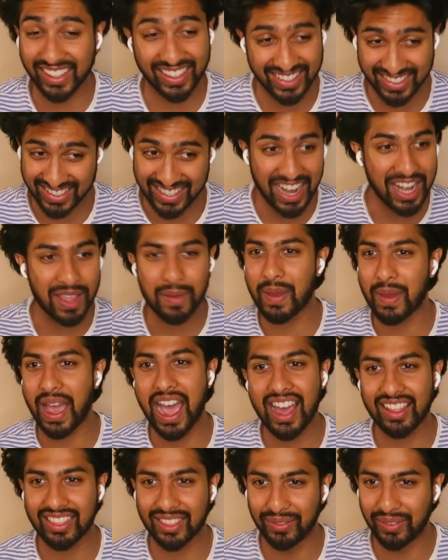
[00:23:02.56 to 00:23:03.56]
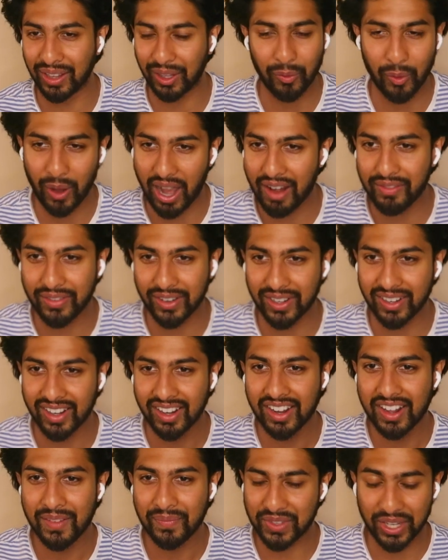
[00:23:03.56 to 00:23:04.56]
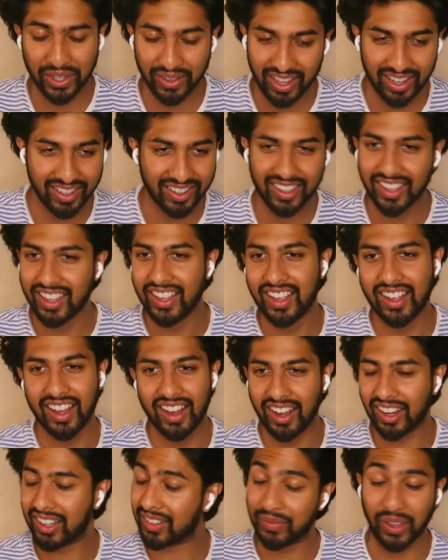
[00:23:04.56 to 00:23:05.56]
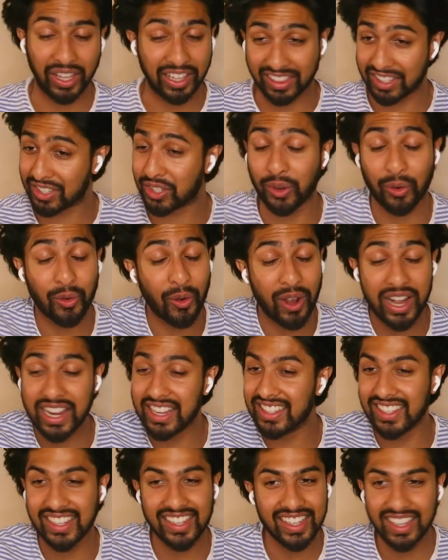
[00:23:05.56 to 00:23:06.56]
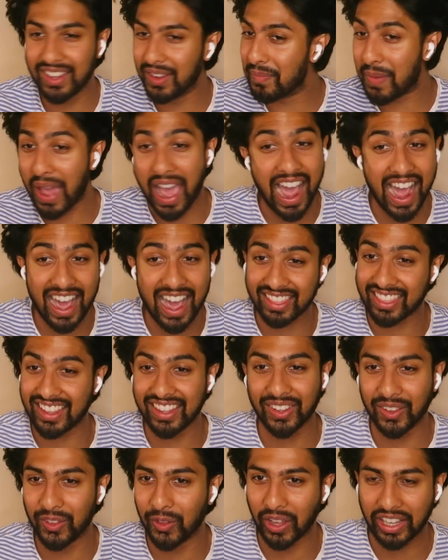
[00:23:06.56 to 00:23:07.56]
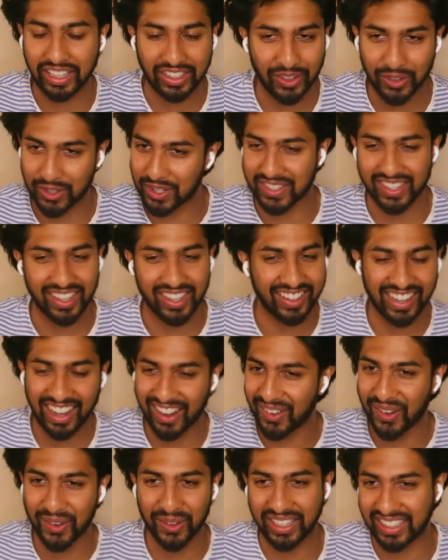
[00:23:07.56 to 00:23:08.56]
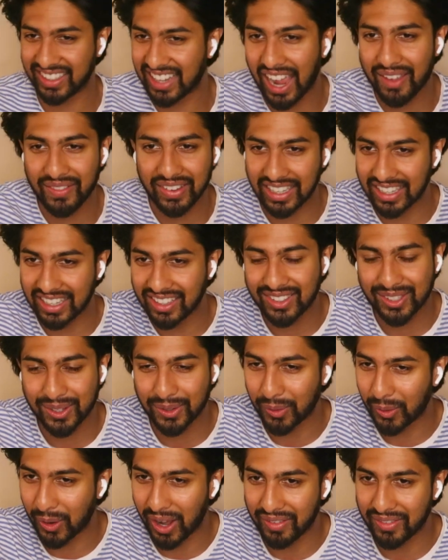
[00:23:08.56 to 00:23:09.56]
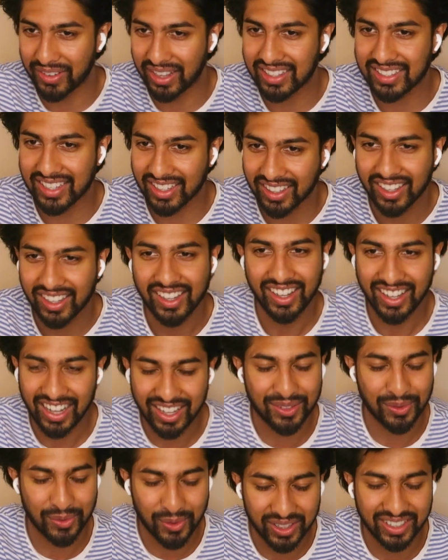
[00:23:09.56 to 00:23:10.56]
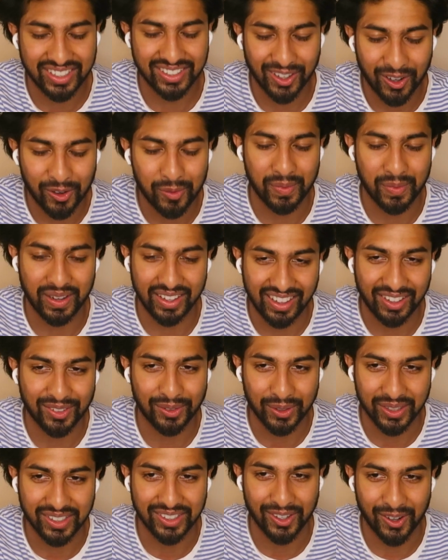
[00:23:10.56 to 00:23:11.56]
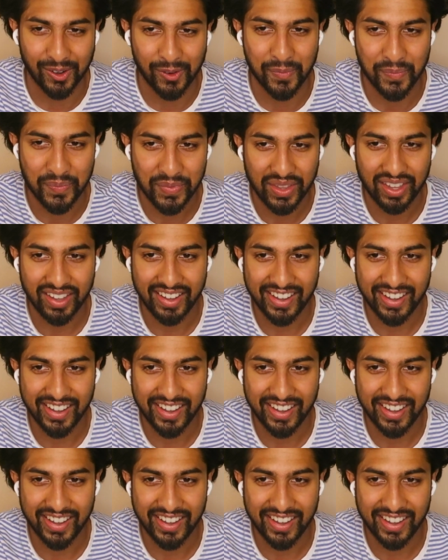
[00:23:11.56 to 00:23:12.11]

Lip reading: like, a steady path of, like, whatever, to, like, like, this crazy path that you, like, you're just, like, I don't know, like, diving into or whatever. That's, like, that's really dope, man. That's really dope.